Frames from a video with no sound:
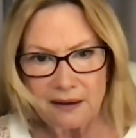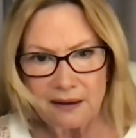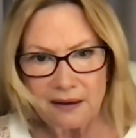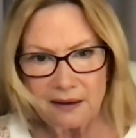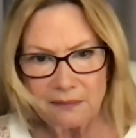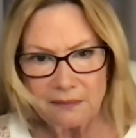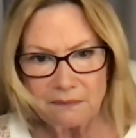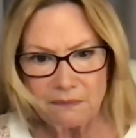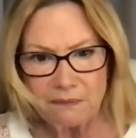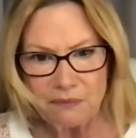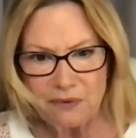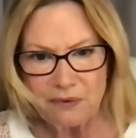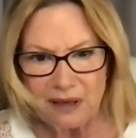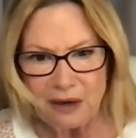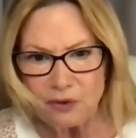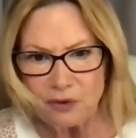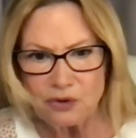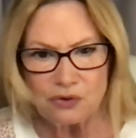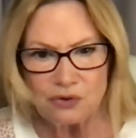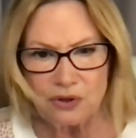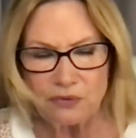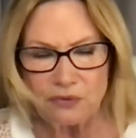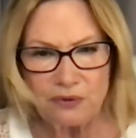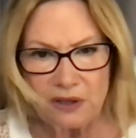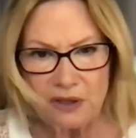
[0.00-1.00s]
Thousands of
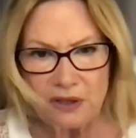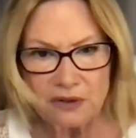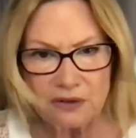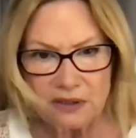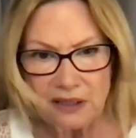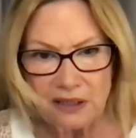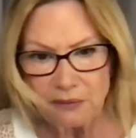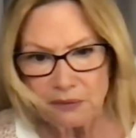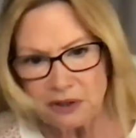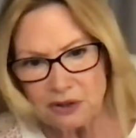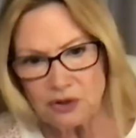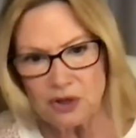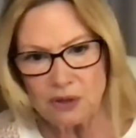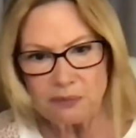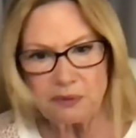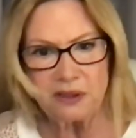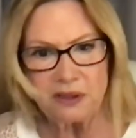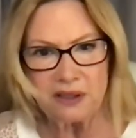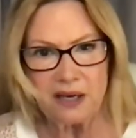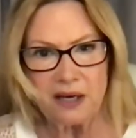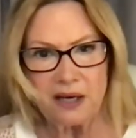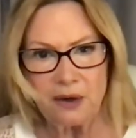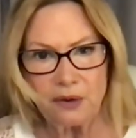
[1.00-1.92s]
years. Can we stop it now?